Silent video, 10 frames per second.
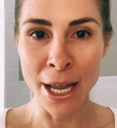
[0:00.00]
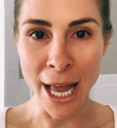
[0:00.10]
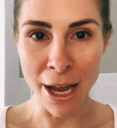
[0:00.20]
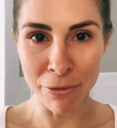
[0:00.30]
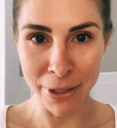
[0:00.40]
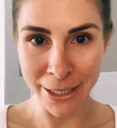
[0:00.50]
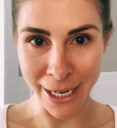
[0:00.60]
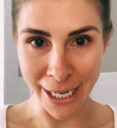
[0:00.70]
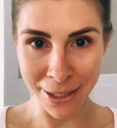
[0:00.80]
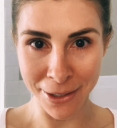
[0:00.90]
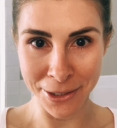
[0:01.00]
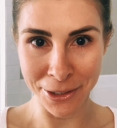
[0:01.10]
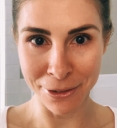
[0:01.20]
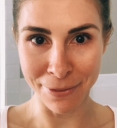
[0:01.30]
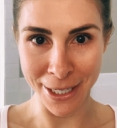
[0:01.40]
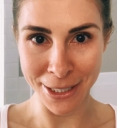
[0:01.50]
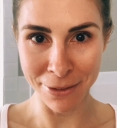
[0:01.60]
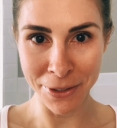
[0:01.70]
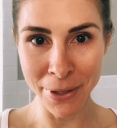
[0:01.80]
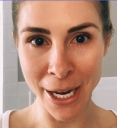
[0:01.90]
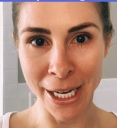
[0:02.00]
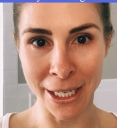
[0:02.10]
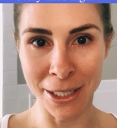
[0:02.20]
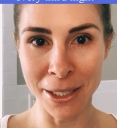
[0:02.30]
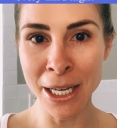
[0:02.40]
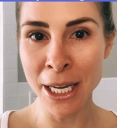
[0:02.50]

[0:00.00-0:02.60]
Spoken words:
every night on your face if you can.